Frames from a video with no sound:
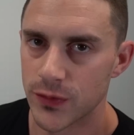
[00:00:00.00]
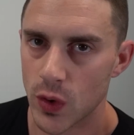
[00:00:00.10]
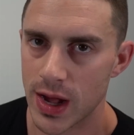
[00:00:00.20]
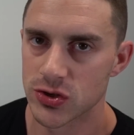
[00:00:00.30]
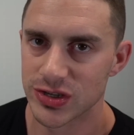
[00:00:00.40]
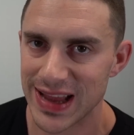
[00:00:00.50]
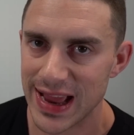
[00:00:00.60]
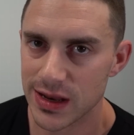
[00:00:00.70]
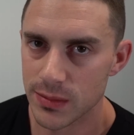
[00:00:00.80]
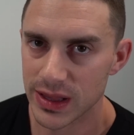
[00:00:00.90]

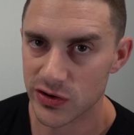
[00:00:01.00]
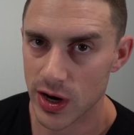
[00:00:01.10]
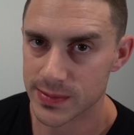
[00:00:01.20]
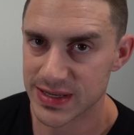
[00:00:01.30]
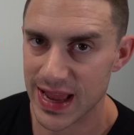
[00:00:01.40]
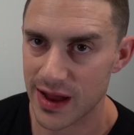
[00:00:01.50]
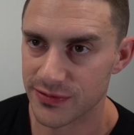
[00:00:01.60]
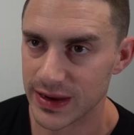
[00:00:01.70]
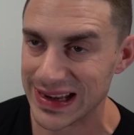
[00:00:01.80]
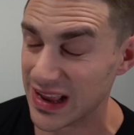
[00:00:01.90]
480 milligrams of caffeine.